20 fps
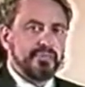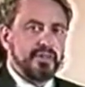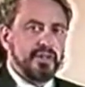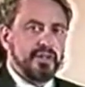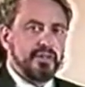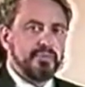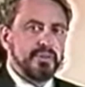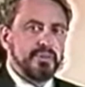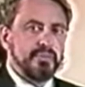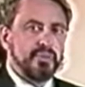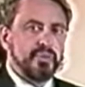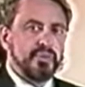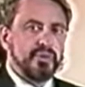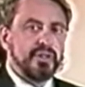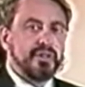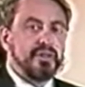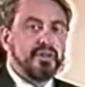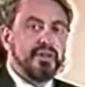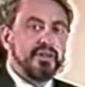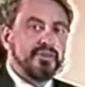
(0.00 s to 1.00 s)
I'd be more
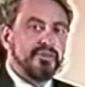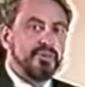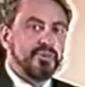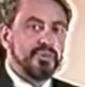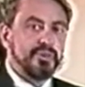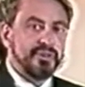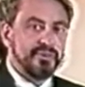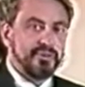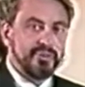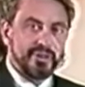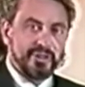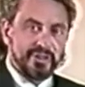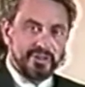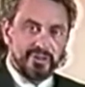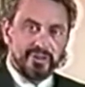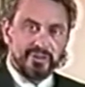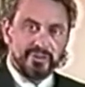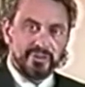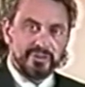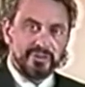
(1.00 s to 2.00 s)
inclined to work very
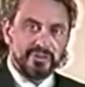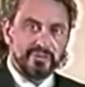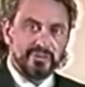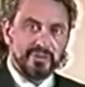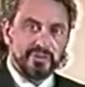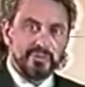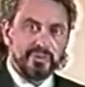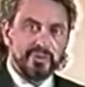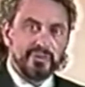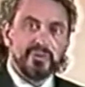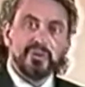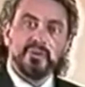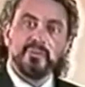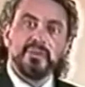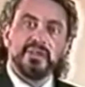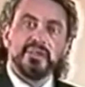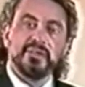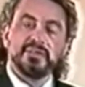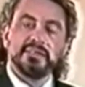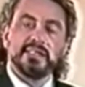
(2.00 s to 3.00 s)
cognitively with her,
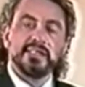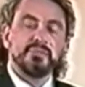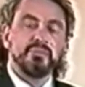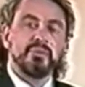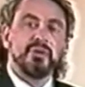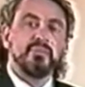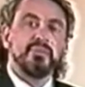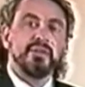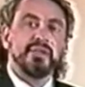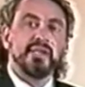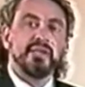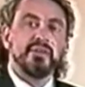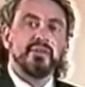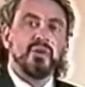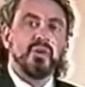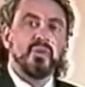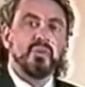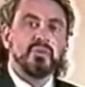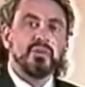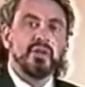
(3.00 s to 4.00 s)
because that's probably an
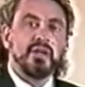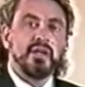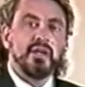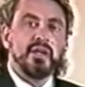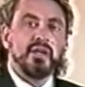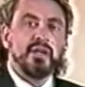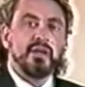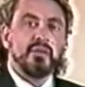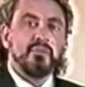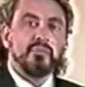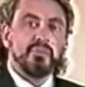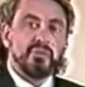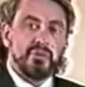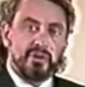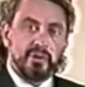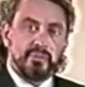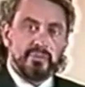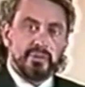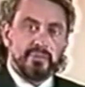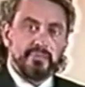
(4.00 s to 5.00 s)
adult
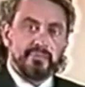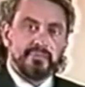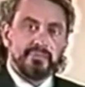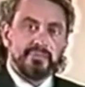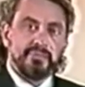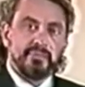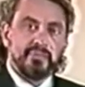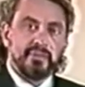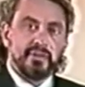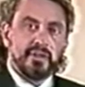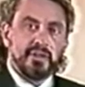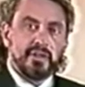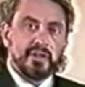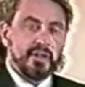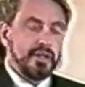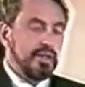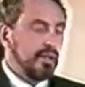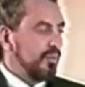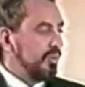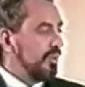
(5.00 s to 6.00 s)
problem.
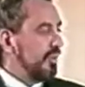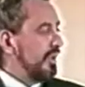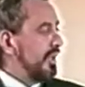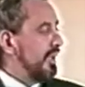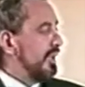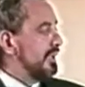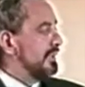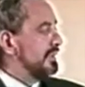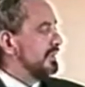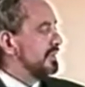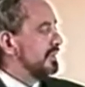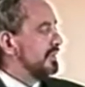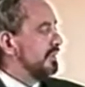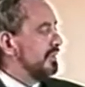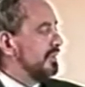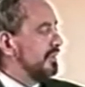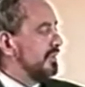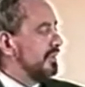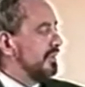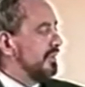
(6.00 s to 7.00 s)
Whereas
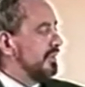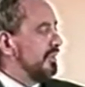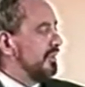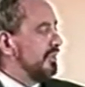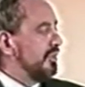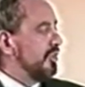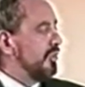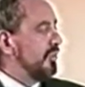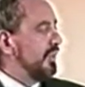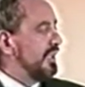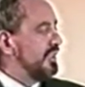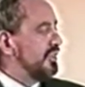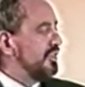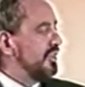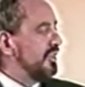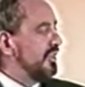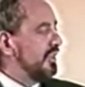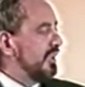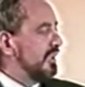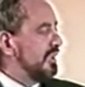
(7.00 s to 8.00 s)
the
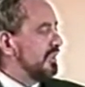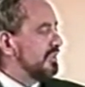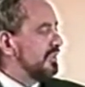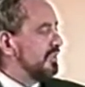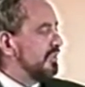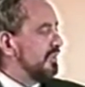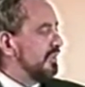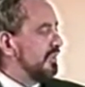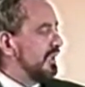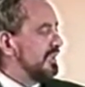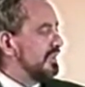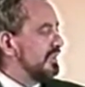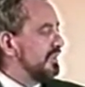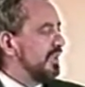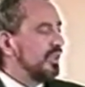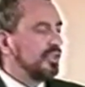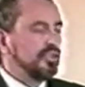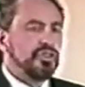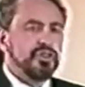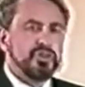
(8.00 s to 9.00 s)
question is, that's an
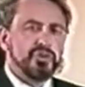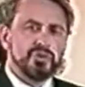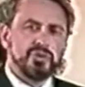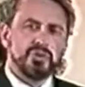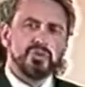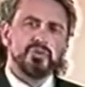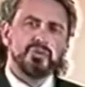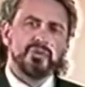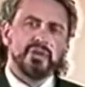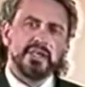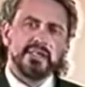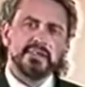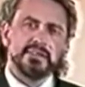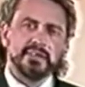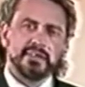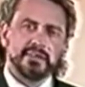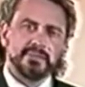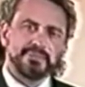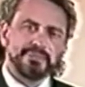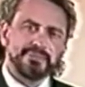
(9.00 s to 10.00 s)
unusual
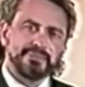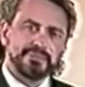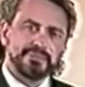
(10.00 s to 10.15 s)
phrasing.